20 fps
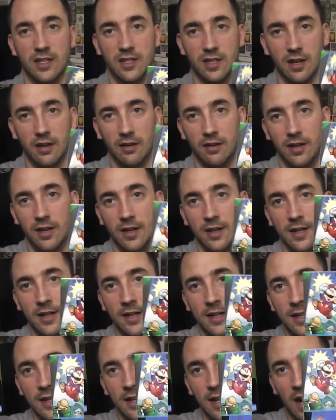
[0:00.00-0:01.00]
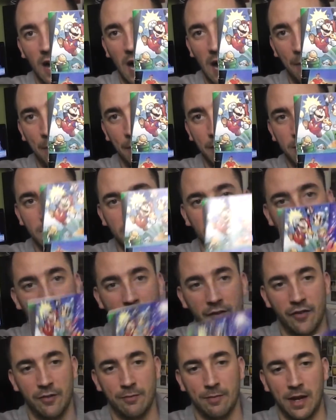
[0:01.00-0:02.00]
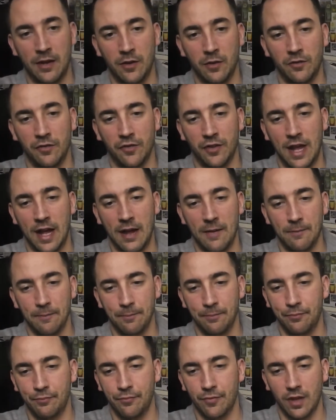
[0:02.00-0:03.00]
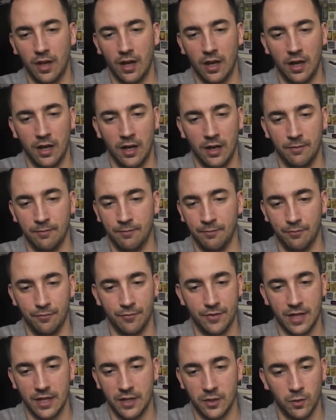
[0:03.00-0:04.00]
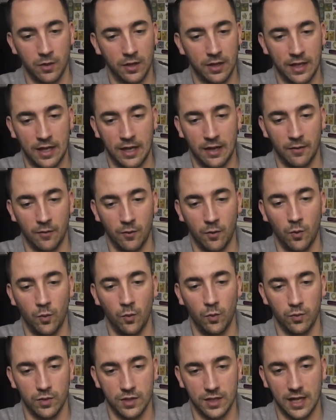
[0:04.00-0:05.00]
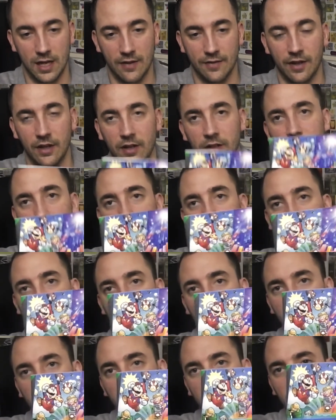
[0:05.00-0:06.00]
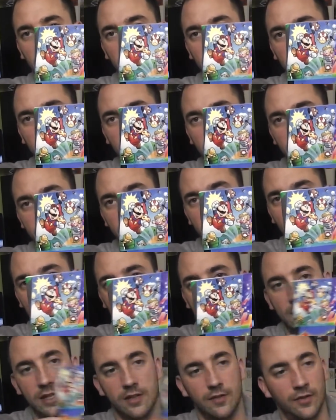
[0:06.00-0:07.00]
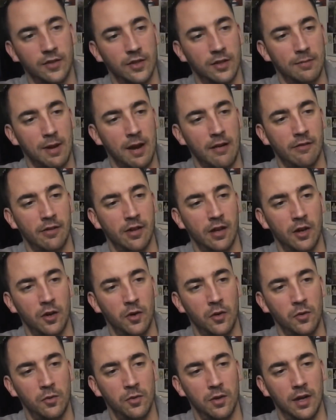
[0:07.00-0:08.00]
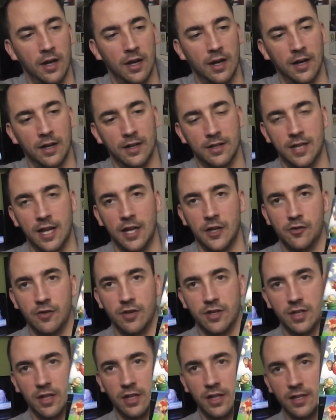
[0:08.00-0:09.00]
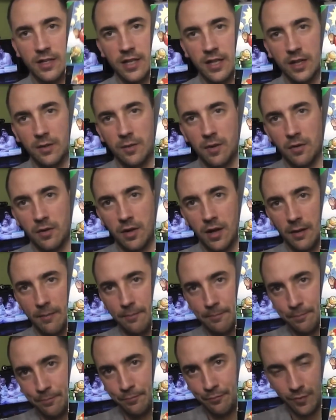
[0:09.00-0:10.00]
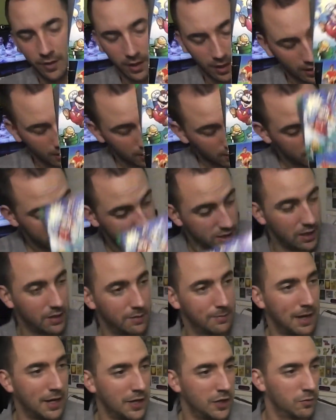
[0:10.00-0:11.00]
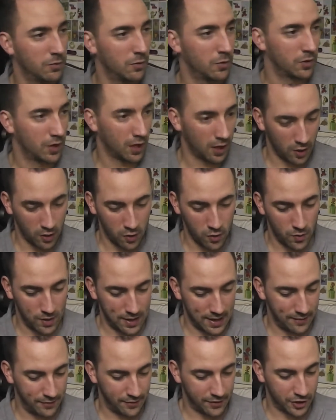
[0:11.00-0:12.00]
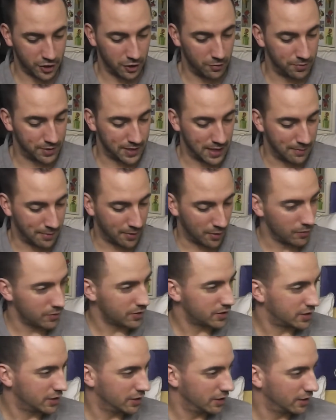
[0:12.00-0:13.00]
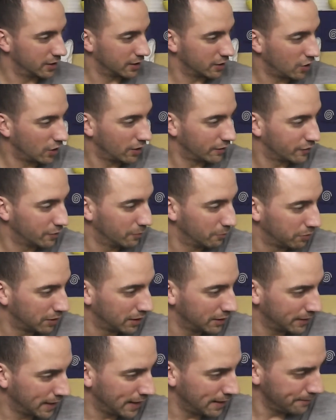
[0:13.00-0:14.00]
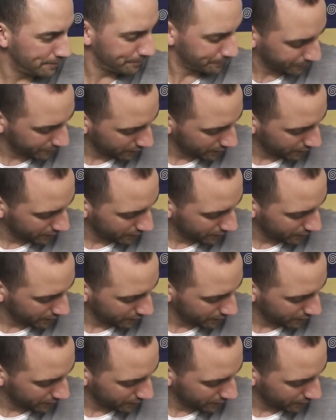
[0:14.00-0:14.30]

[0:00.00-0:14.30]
So happy to have the manual for that. So it's all in there, all together. So that is for the Mario, Tetris and Nintendo World Cup. So the manual will go in the superset box to kind of complete that.